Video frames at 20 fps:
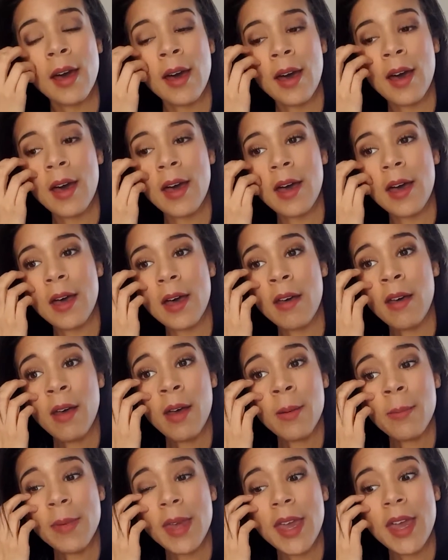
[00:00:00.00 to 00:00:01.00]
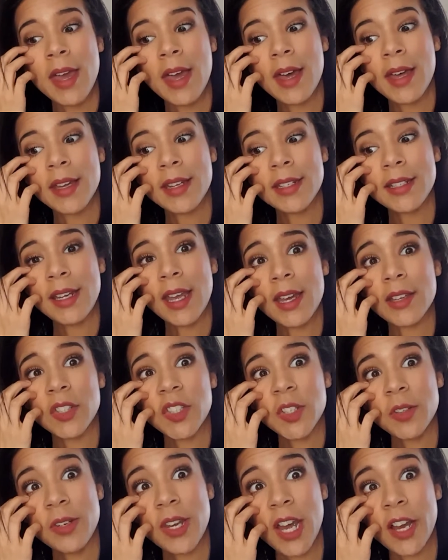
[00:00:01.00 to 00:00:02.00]
Um, and yeah,
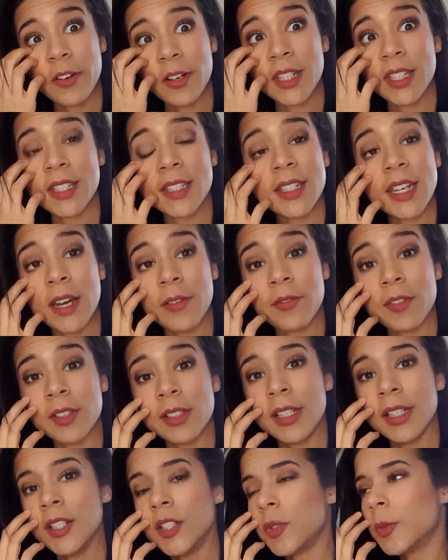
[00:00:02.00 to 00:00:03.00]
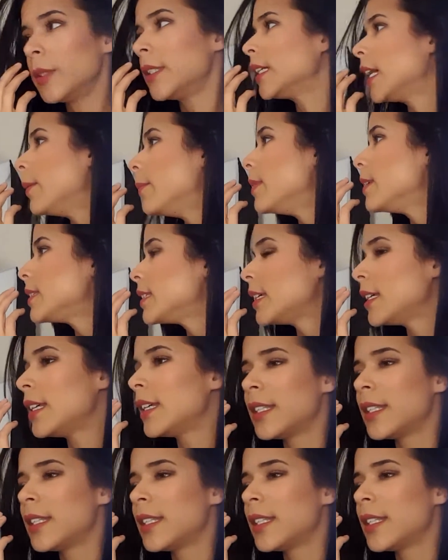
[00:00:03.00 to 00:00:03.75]
so now it's time for lunch. What time is it?